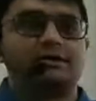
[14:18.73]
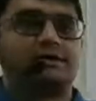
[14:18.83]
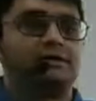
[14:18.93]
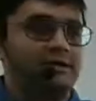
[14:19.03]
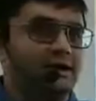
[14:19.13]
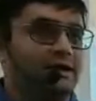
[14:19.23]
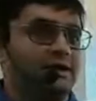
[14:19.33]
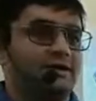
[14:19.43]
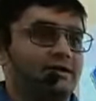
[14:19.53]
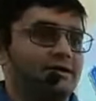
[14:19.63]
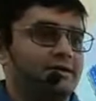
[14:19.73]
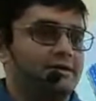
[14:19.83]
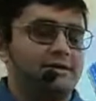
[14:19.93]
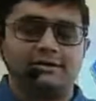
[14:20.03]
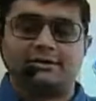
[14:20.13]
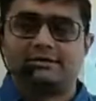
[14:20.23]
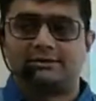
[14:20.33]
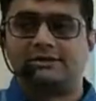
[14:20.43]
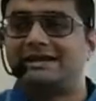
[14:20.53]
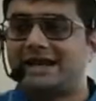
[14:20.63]
year
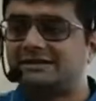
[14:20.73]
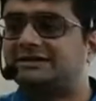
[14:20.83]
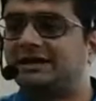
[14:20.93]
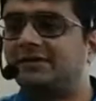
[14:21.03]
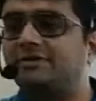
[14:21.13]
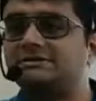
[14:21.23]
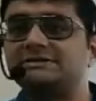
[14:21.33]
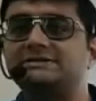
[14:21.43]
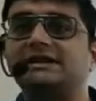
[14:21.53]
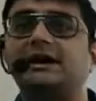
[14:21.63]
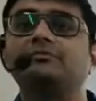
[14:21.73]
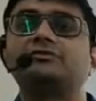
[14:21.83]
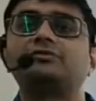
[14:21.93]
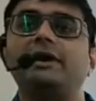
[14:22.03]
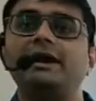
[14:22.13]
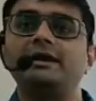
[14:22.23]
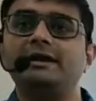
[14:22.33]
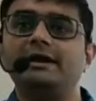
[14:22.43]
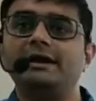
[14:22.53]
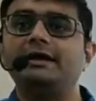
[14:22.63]
the national emergency comes to an
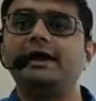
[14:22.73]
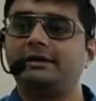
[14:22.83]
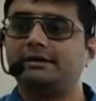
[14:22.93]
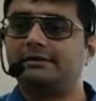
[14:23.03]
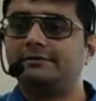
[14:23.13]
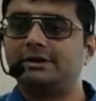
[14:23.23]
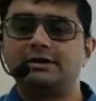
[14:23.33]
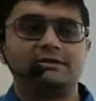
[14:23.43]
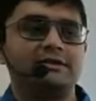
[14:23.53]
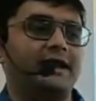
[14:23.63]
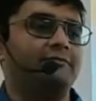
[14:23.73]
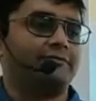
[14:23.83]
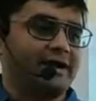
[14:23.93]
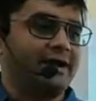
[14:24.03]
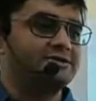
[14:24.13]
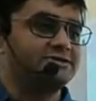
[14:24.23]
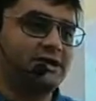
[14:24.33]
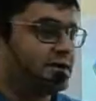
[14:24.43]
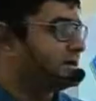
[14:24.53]
end. The financial year